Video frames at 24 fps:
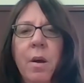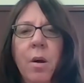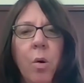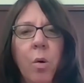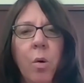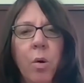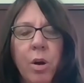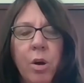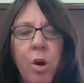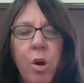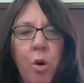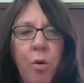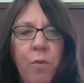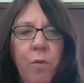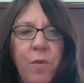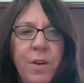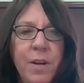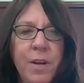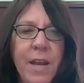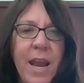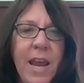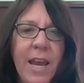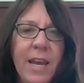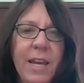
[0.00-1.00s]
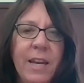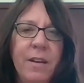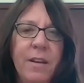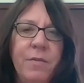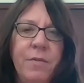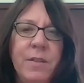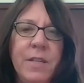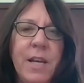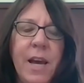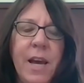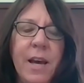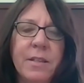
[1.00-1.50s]
or a COVID
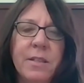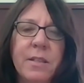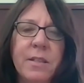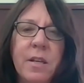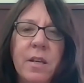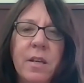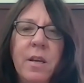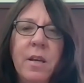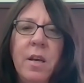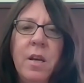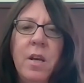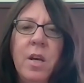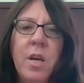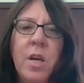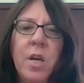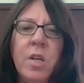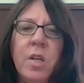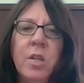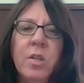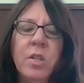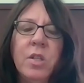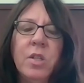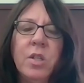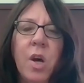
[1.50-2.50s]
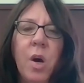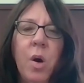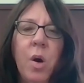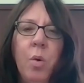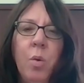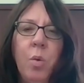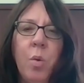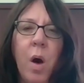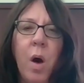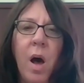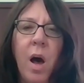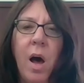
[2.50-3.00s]
negative test.
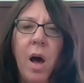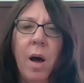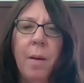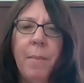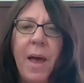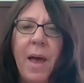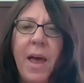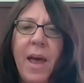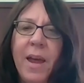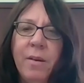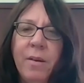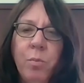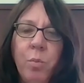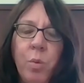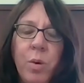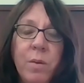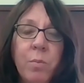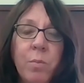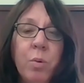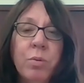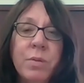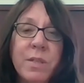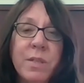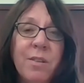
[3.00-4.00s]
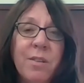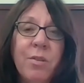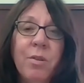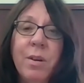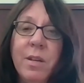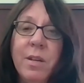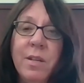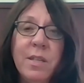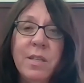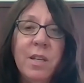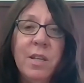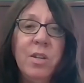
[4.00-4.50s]
So, and we will still
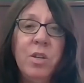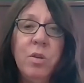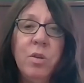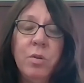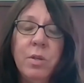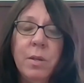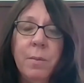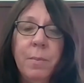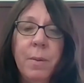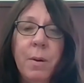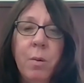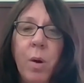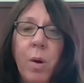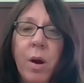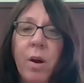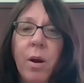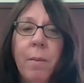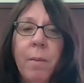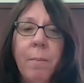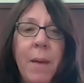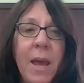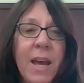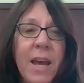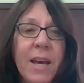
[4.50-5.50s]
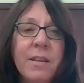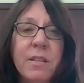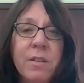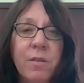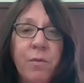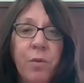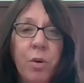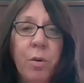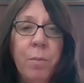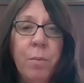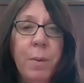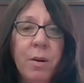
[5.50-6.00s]
continue to be wearing masks
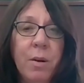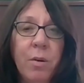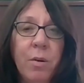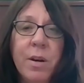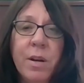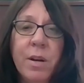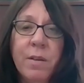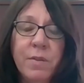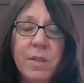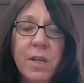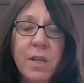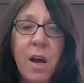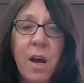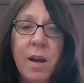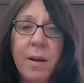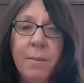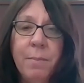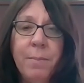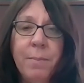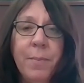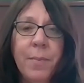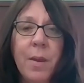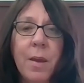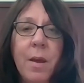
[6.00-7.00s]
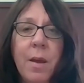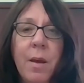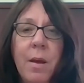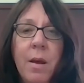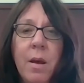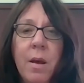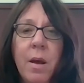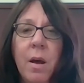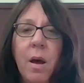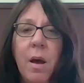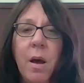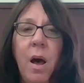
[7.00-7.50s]
for a period of time.
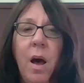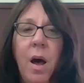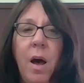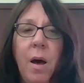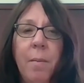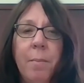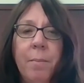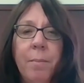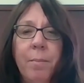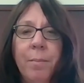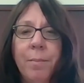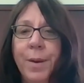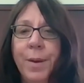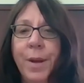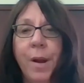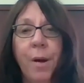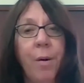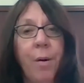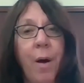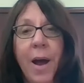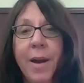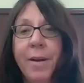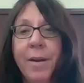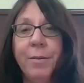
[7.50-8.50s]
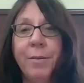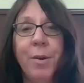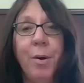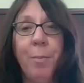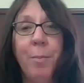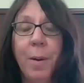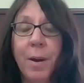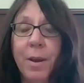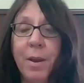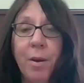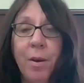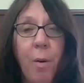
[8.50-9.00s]
I don't know
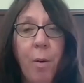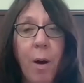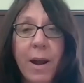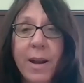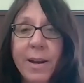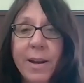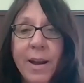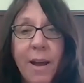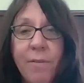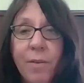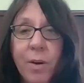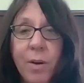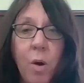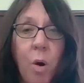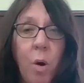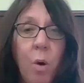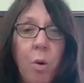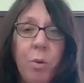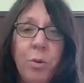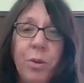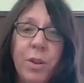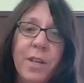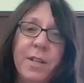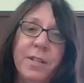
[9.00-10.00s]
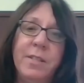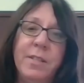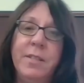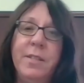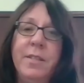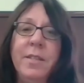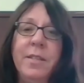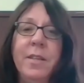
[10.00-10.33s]
about you. I didn't have a cold this